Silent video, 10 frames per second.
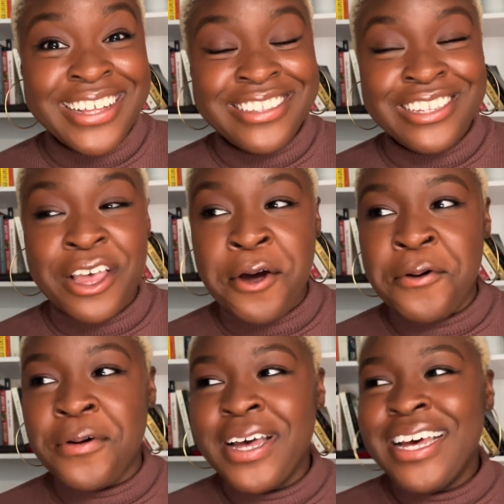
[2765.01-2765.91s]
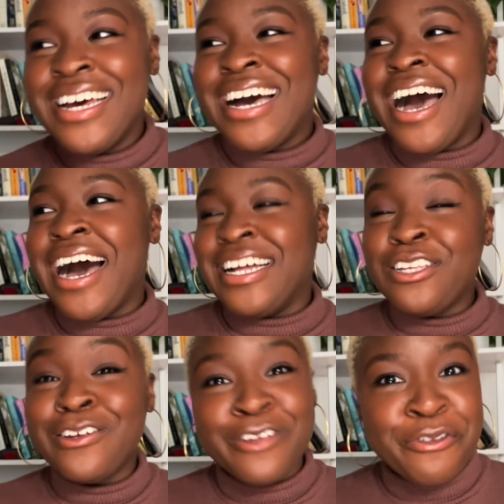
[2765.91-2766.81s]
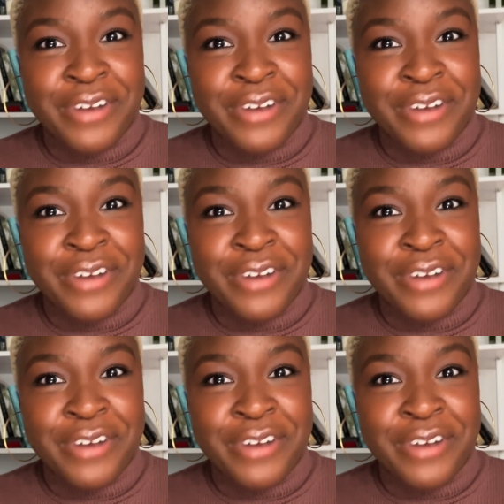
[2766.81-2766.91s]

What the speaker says: And so until I saw the